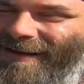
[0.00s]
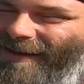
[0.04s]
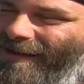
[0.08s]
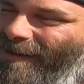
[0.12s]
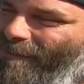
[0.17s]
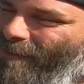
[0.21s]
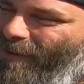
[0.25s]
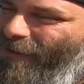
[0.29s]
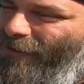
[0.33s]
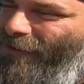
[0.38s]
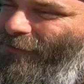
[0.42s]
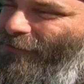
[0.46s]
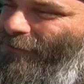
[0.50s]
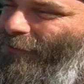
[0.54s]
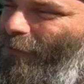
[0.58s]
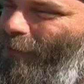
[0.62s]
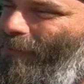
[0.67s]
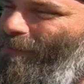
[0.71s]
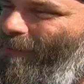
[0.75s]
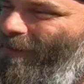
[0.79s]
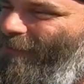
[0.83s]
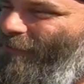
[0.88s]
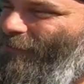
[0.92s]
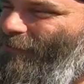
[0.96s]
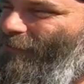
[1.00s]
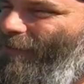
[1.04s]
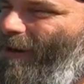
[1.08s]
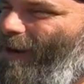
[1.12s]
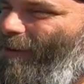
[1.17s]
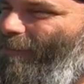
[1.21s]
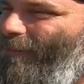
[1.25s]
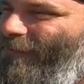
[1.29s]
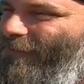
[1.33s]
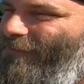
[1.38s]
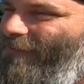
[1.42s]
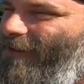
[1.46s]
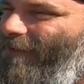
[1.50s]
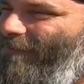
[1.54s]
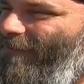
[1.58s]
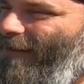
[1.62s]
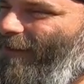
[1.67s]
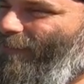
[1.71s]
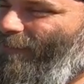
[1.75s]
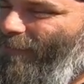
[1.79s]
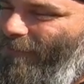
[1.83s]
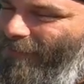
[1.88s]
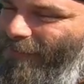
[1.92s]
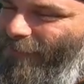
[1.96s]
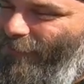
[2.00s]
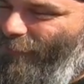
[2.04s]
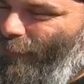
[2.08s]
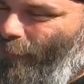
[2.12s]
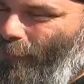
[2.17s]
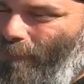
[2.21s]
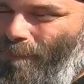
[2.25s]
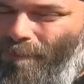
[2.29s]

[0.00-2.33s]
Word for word: The minute you start messing around with stuff, that's when things start